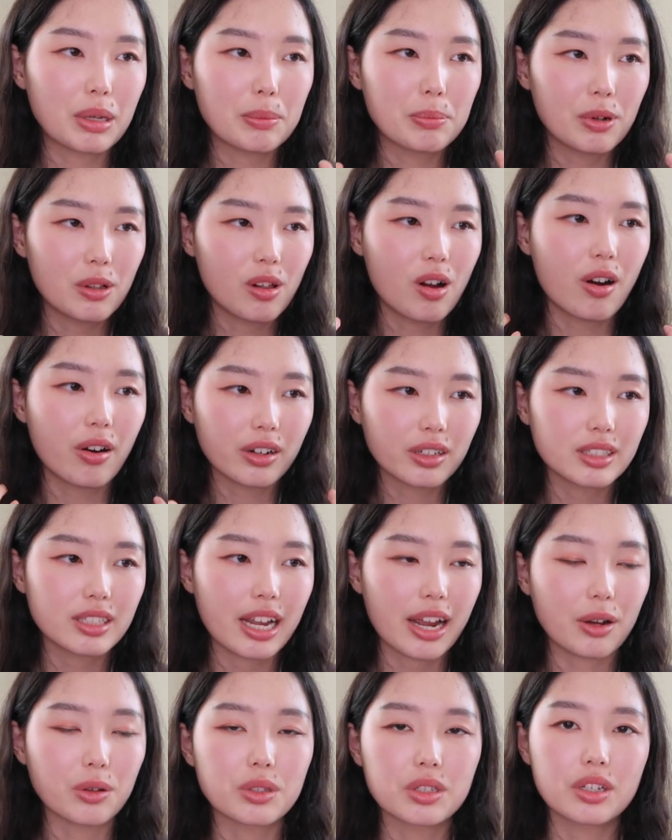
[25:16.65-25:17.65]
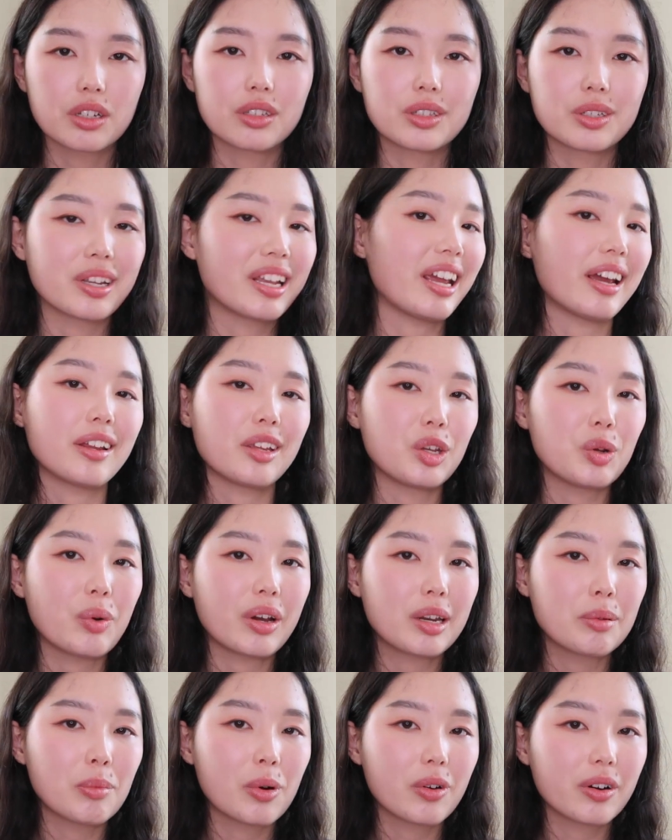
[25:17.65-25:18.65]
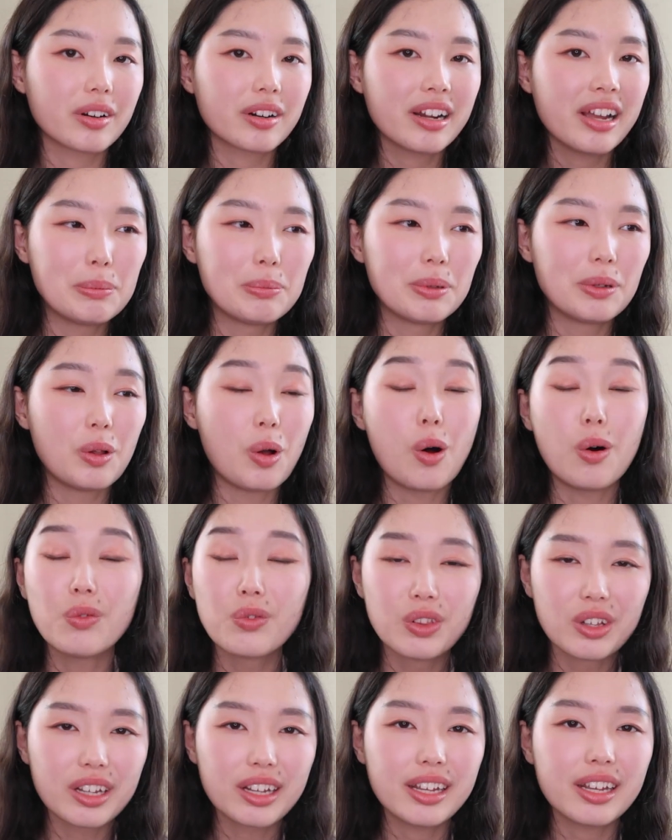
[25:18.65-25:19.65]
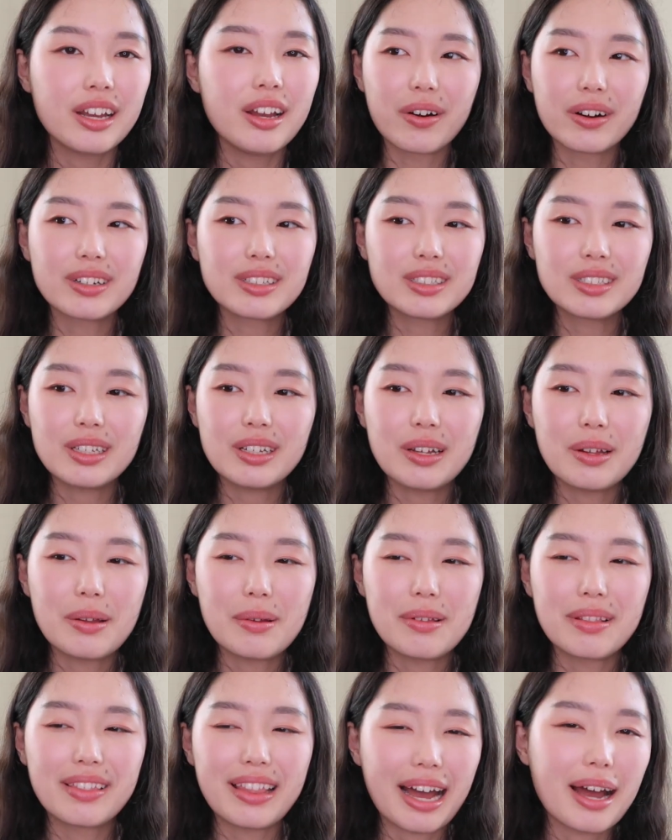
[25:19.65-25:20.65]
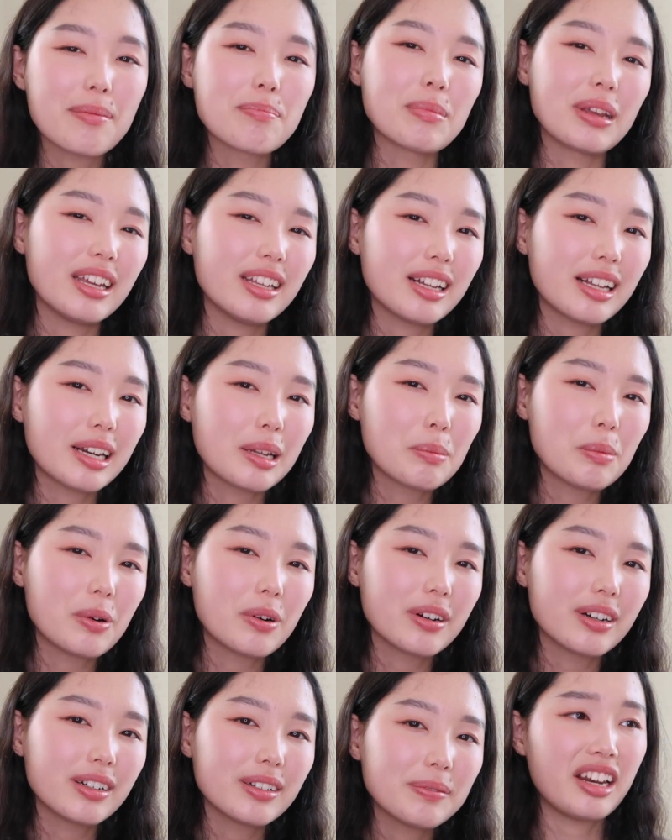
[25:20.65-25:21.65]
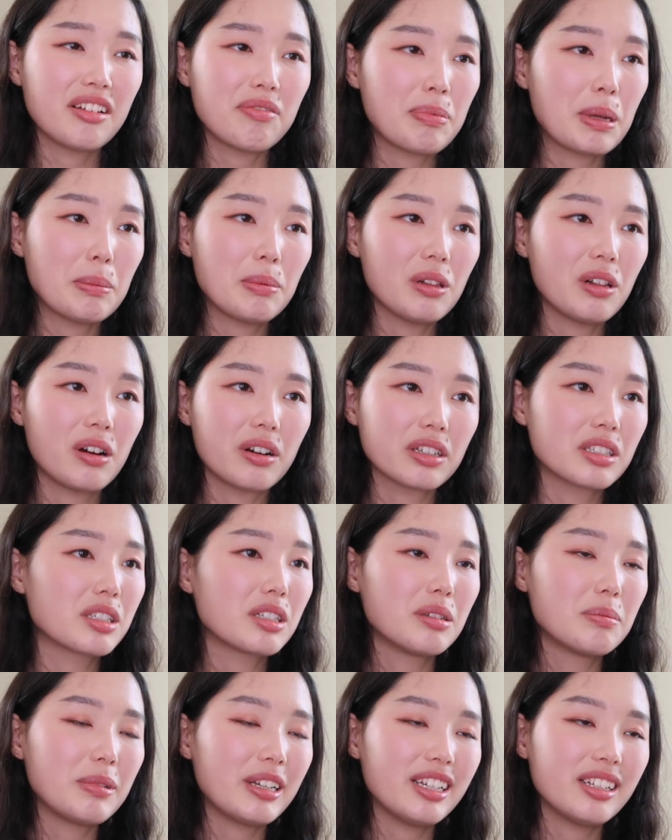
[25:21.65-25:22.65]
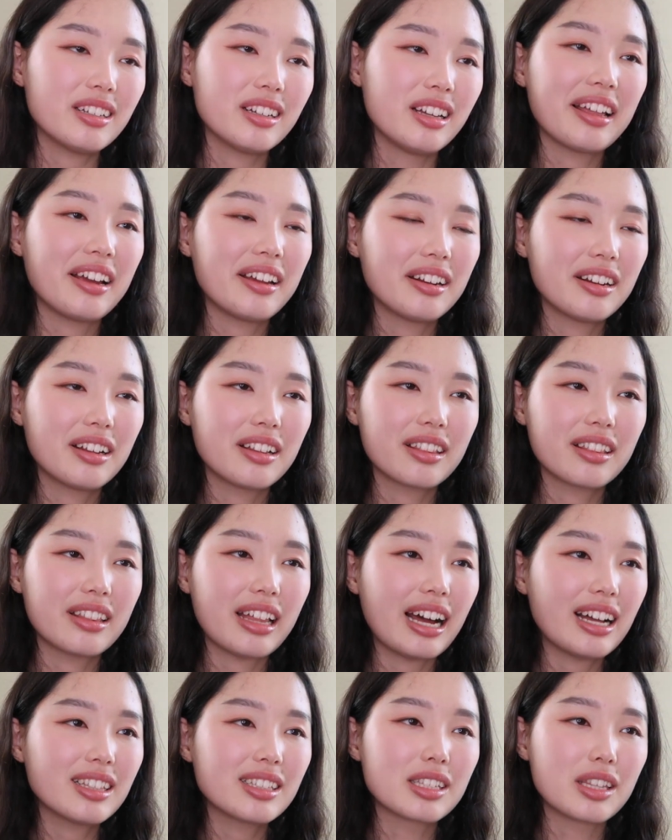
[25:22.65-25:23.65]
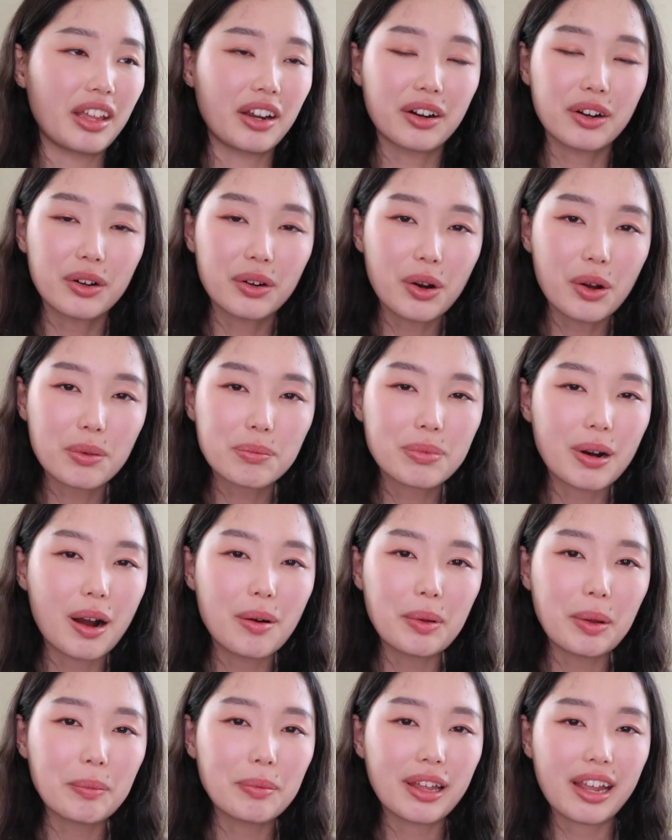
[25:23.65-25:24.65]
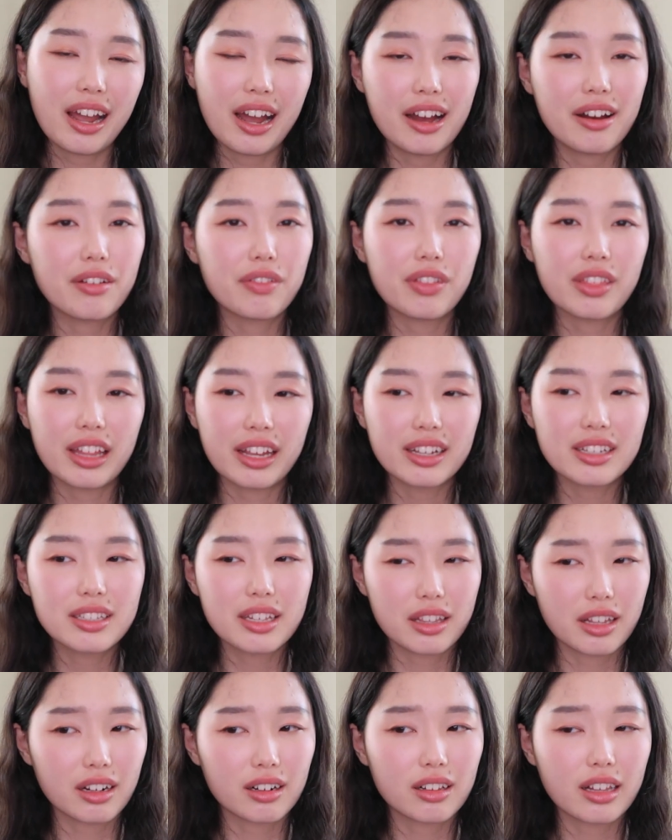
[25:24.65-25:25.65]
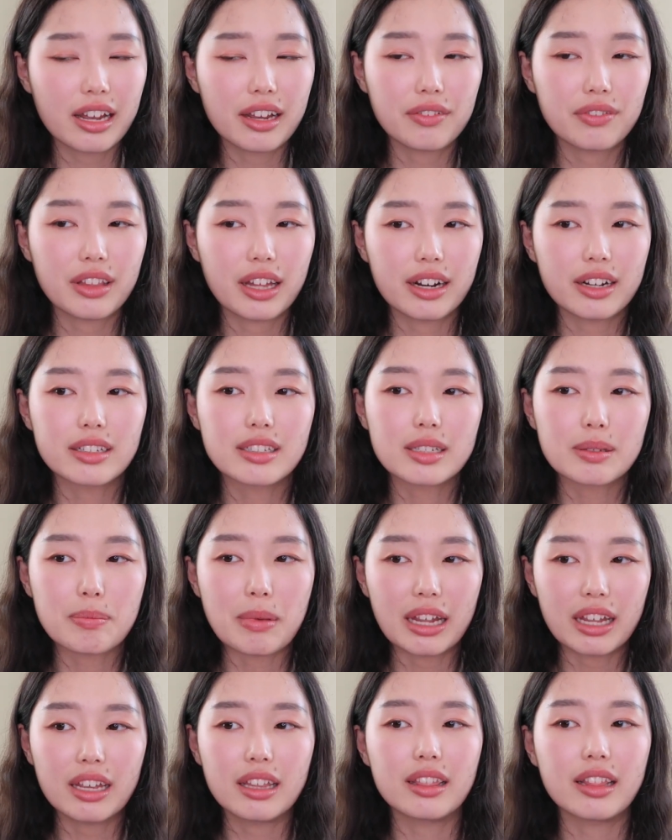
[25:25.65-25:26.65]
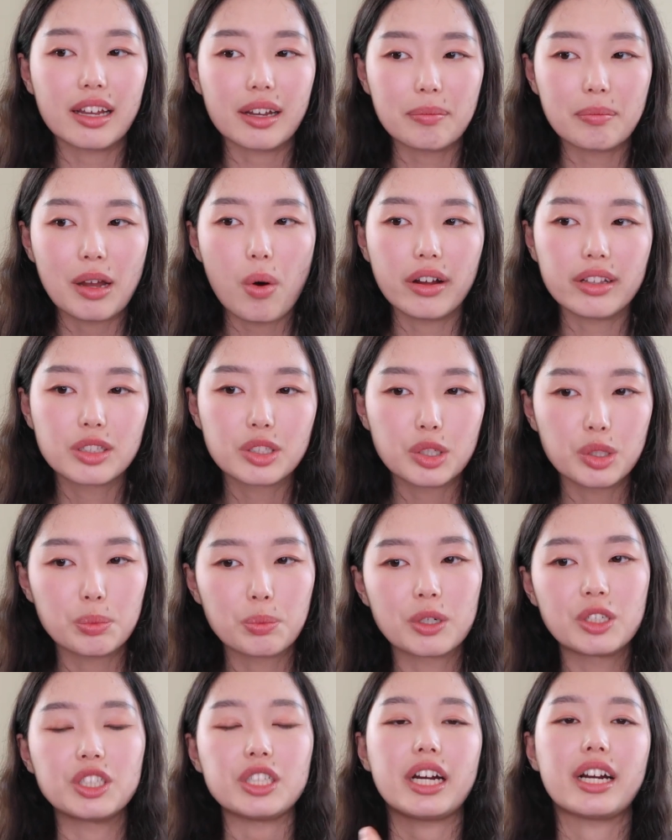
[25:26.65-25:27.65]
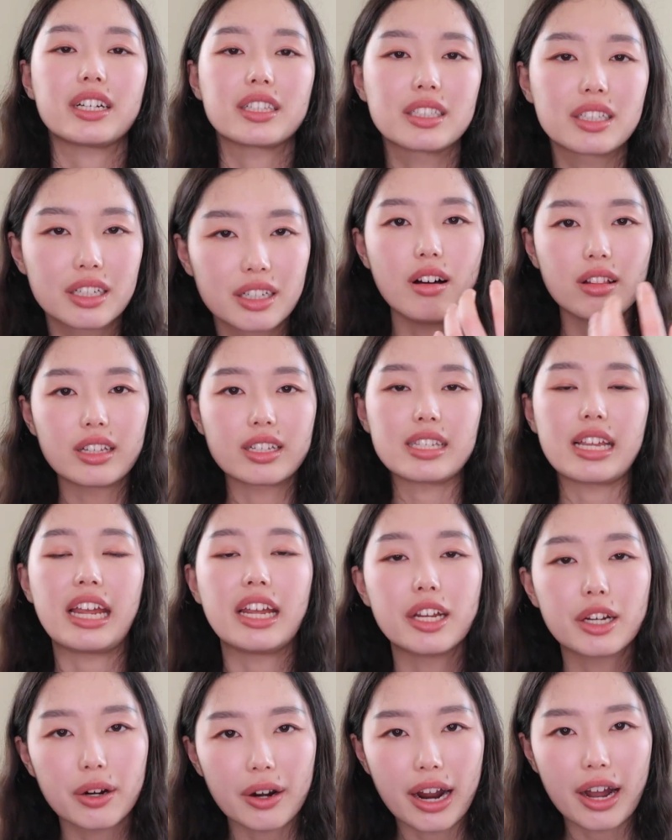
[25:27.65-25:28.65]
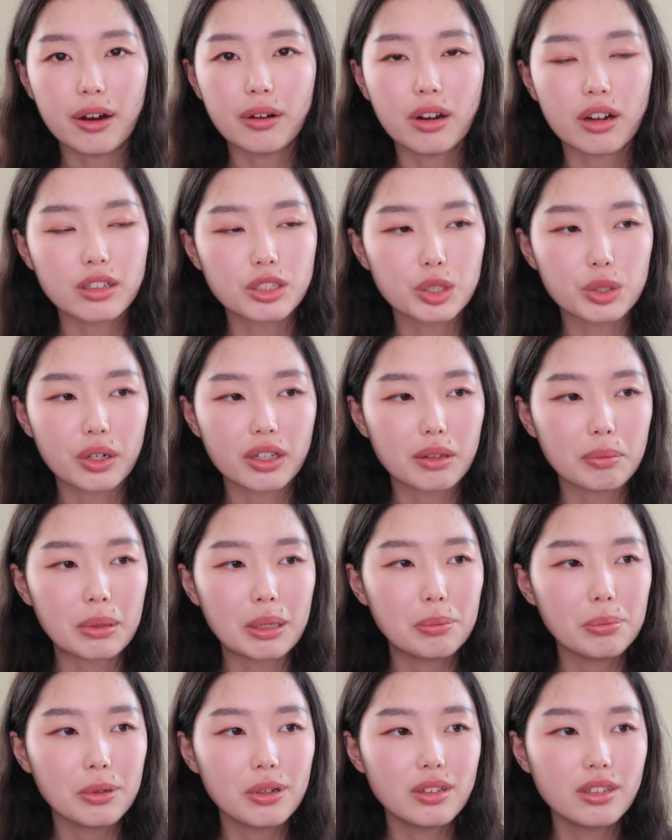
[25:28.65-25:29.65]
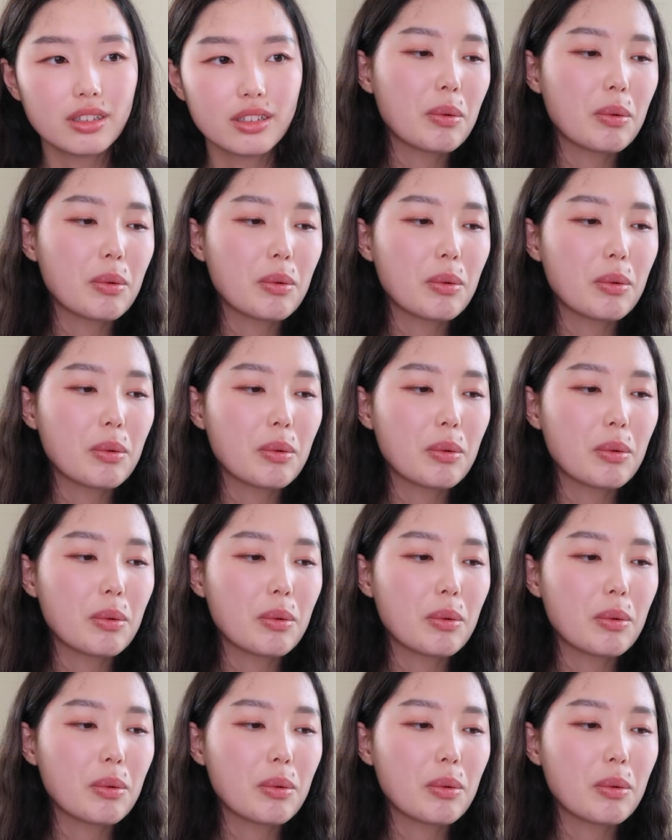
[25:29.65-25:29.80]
People aren't out to get you anymore. People hopefully aren't that mean anymore, and if people are still mean, then that's their own problem. They have things in their life that is making them want to project all this anger out onto other people.